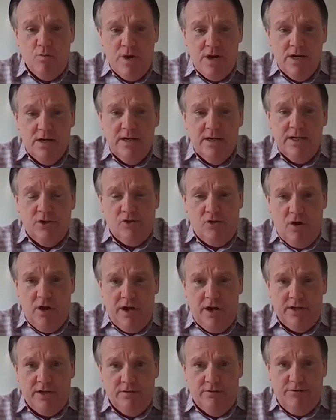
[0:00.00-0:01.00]
really
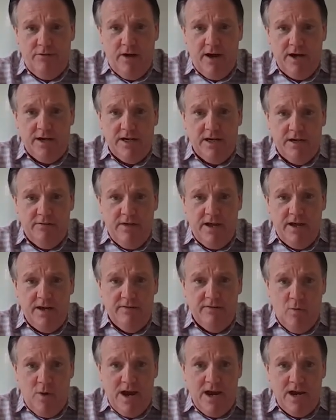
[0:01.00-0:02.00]
trying to find
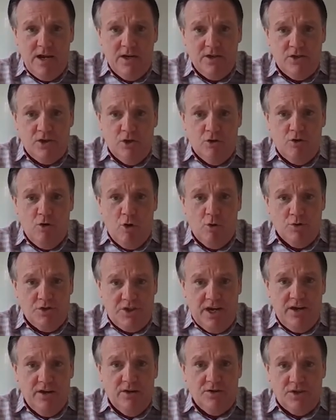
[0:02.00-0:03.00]
innovative ways to grow
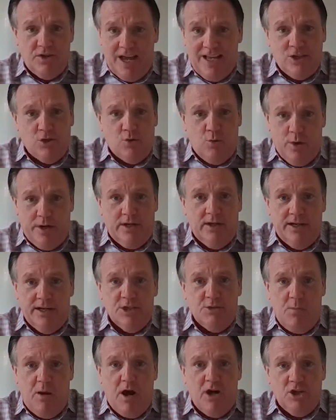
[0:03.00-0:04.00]
sales as
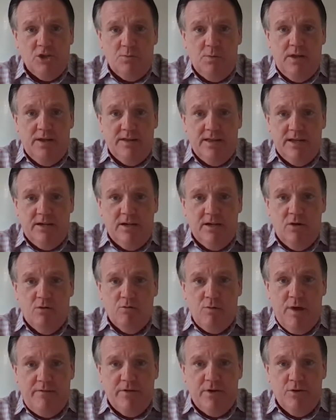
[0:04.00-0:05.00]
quickly as possible. I think,
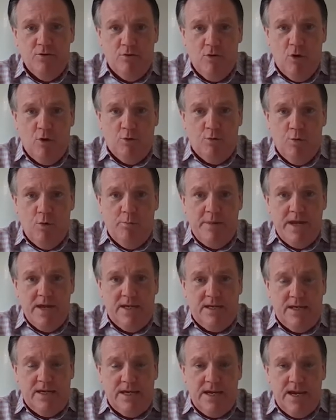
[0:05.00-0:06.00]
revenue growth will
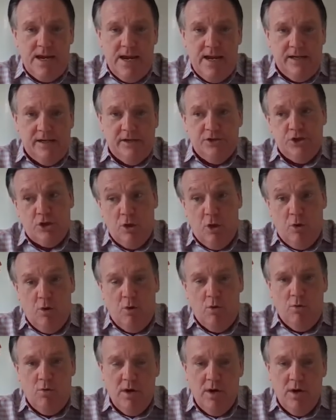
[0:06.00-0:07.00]
be a key in a
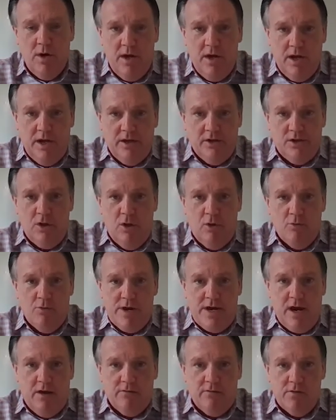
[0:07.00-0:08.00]
slow
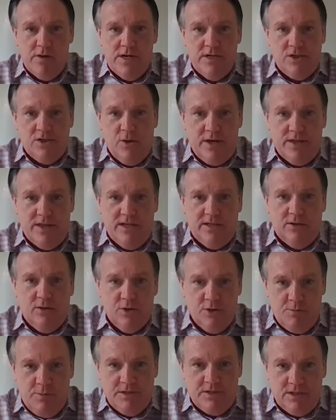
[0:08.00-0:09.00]
recovery. So I think
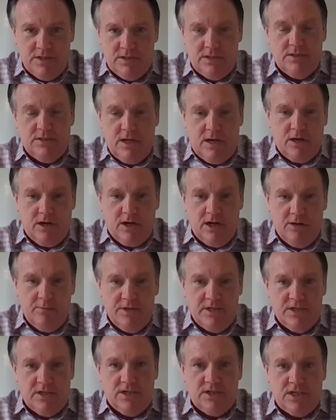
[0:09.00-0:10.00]
those businesses that are going to
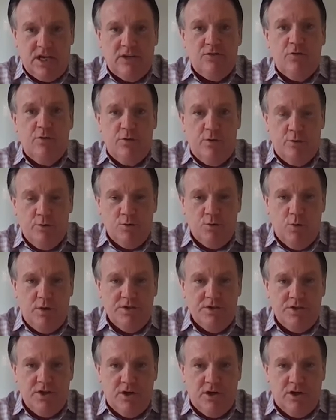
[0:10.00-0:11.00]
be successful, those
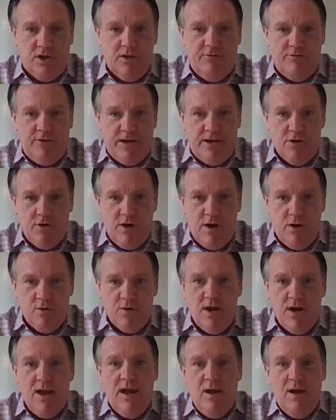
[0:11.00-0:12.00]
ones that are going to figure
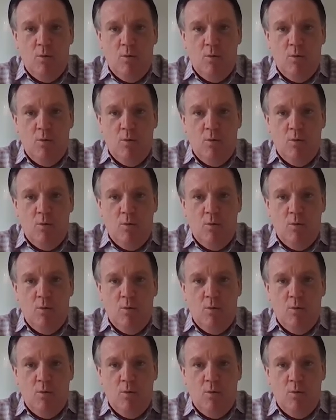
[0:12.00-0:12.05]
out,